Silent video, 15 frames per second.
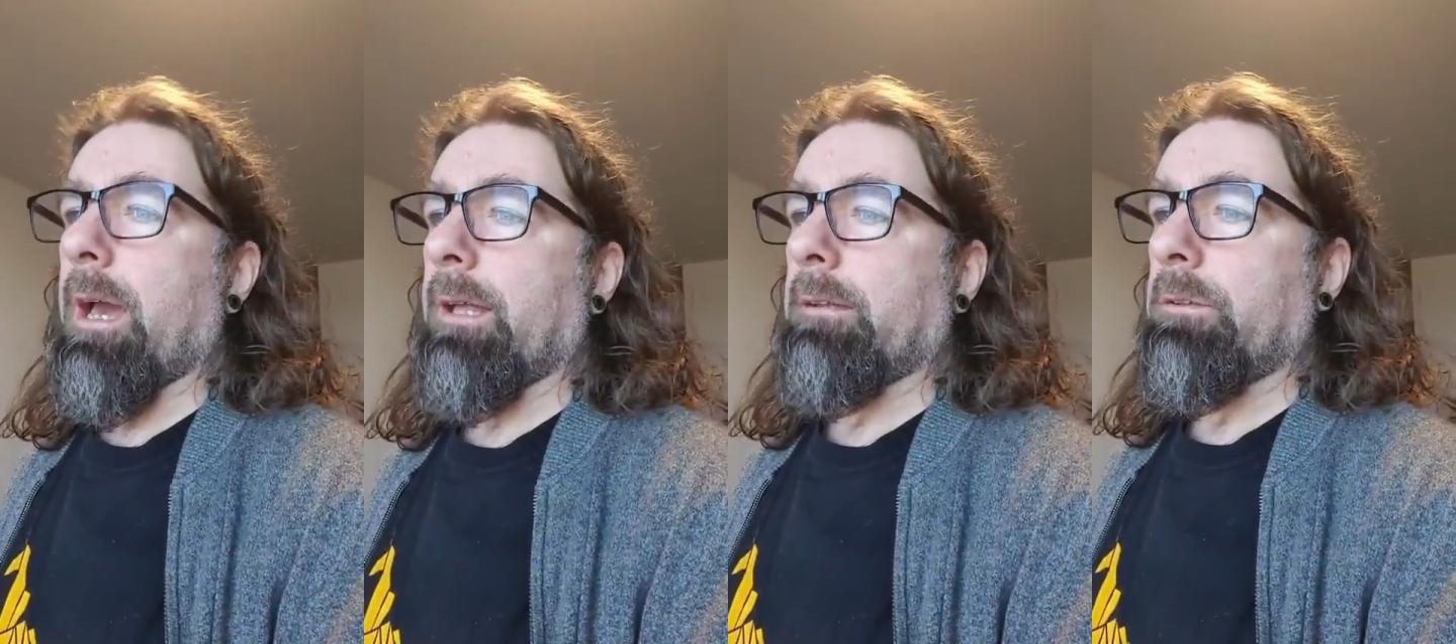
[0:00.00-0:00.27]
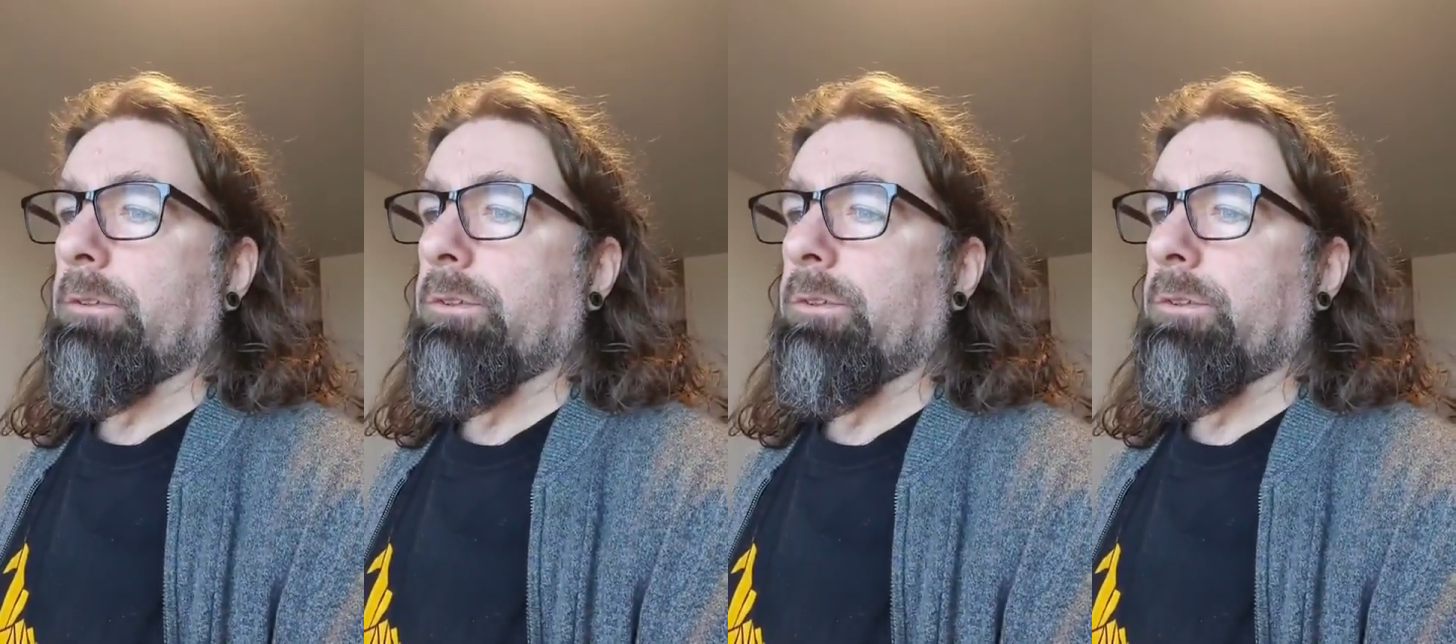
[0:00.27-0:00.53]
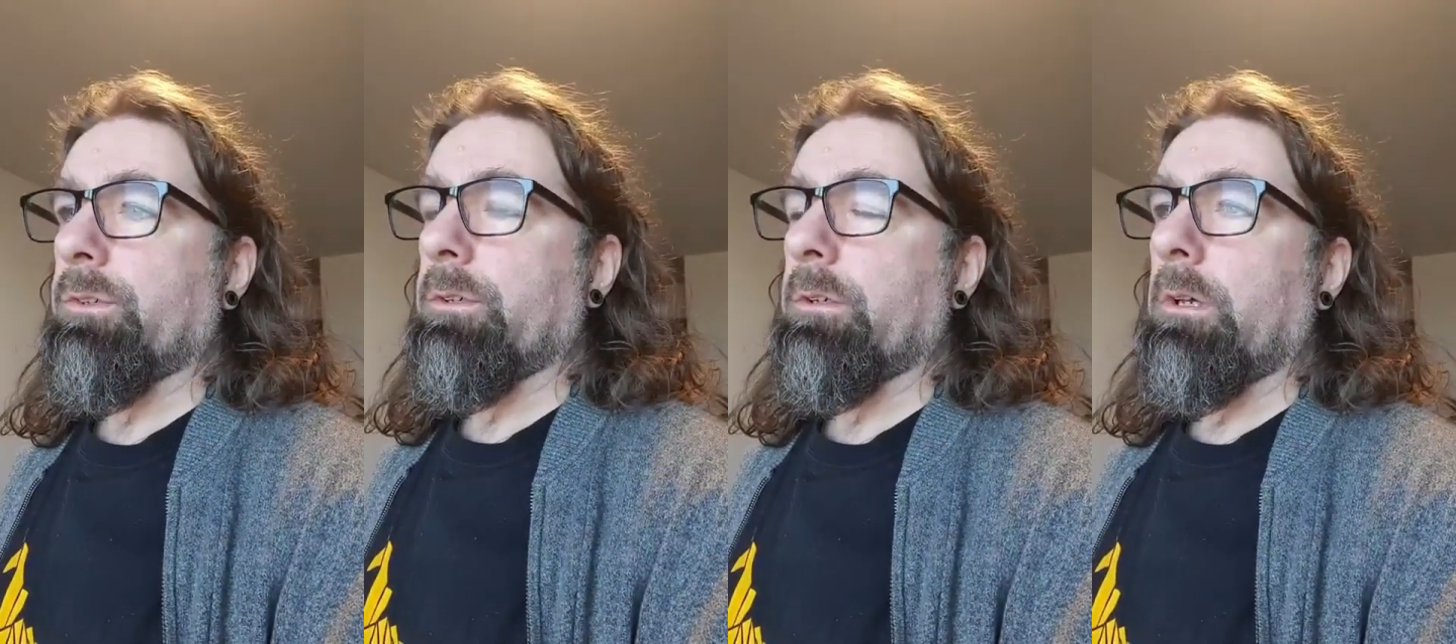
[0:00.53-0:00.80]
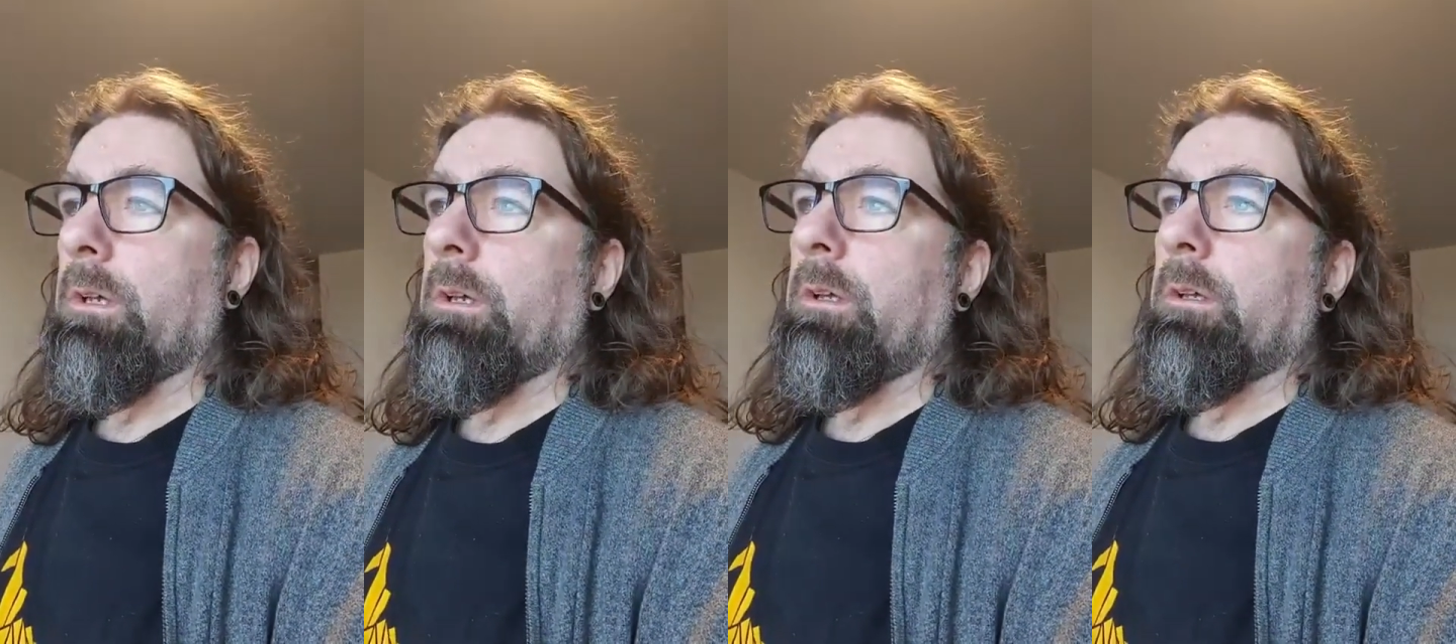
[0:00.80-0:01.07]
and
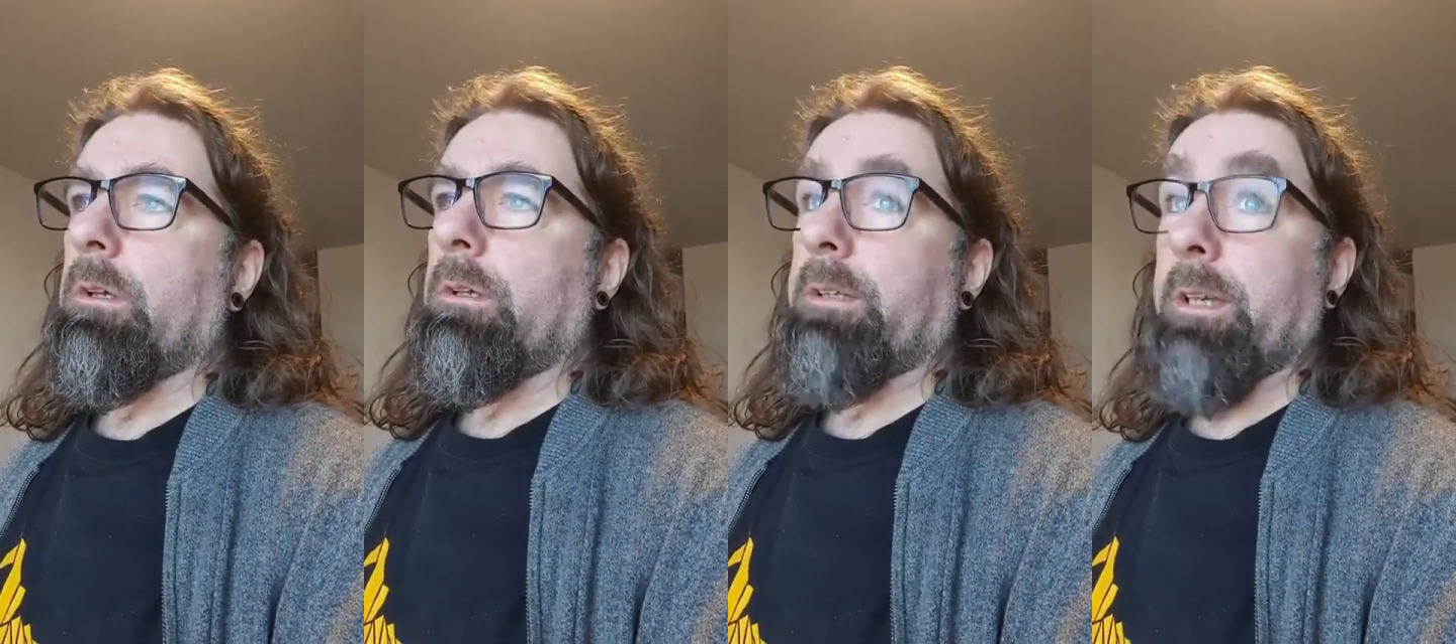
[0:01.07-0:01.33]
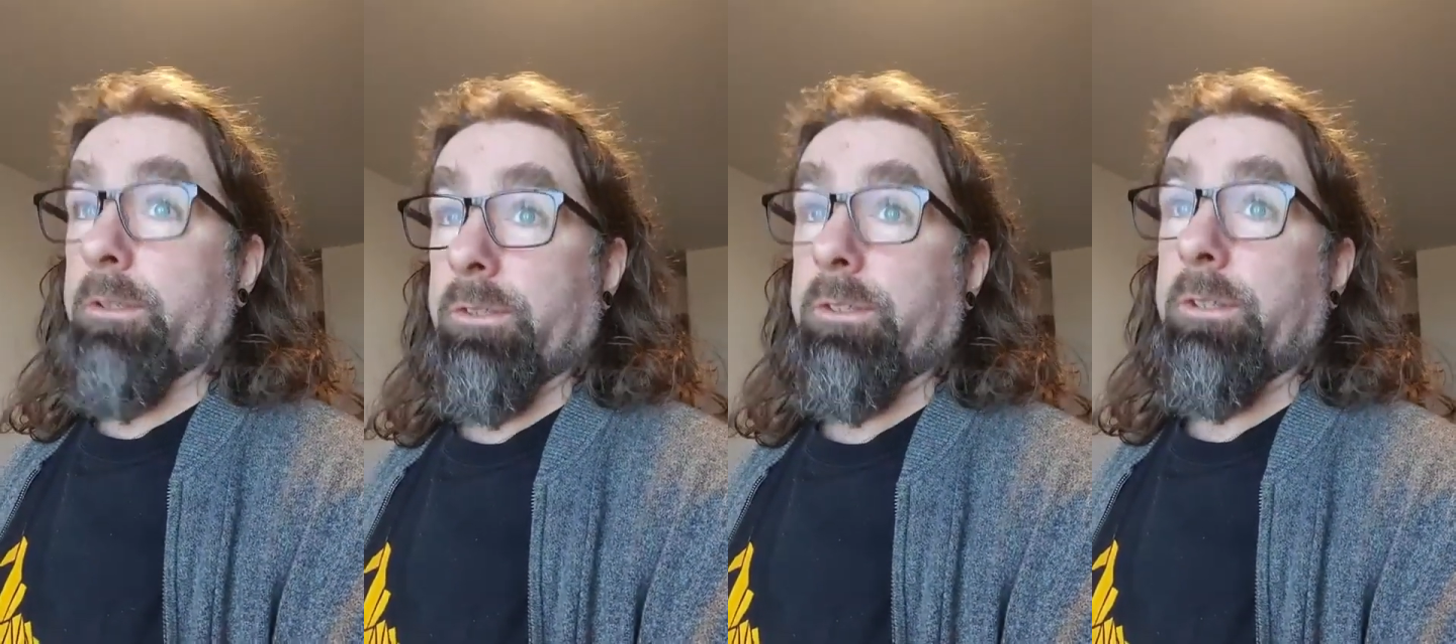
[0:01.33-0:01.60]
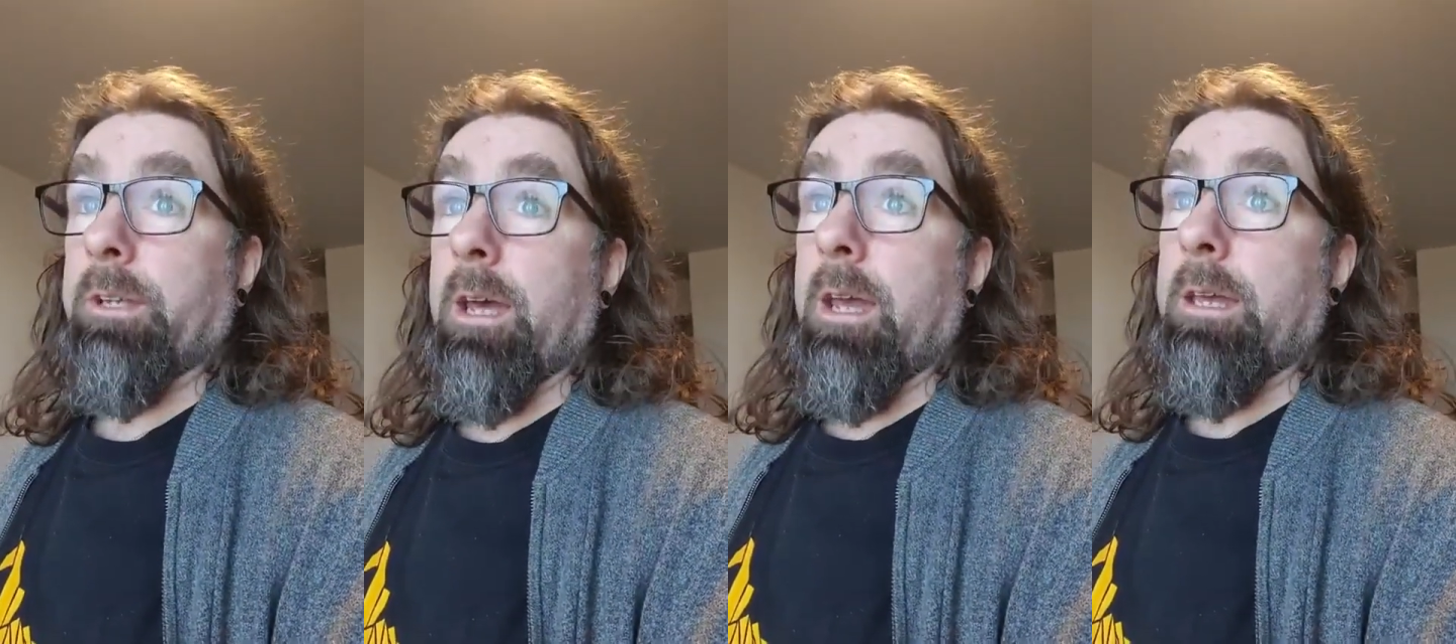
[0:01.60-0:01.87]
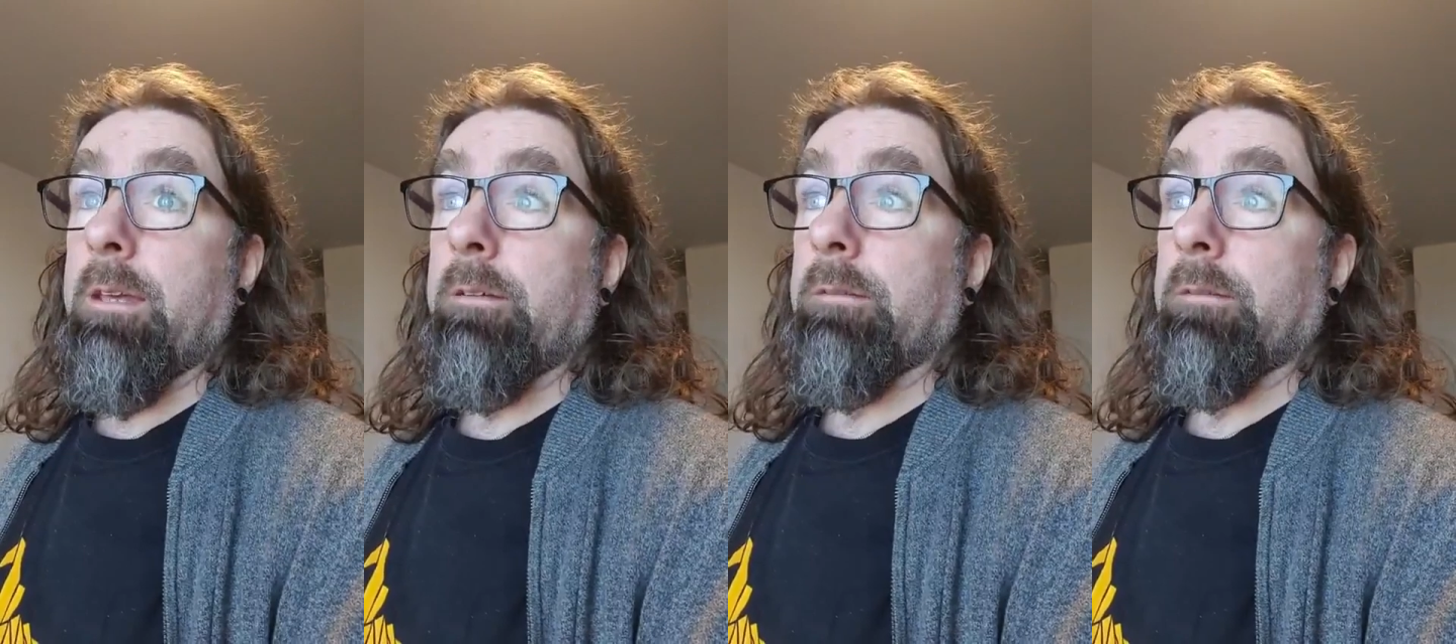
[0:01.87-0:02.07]
yesterday.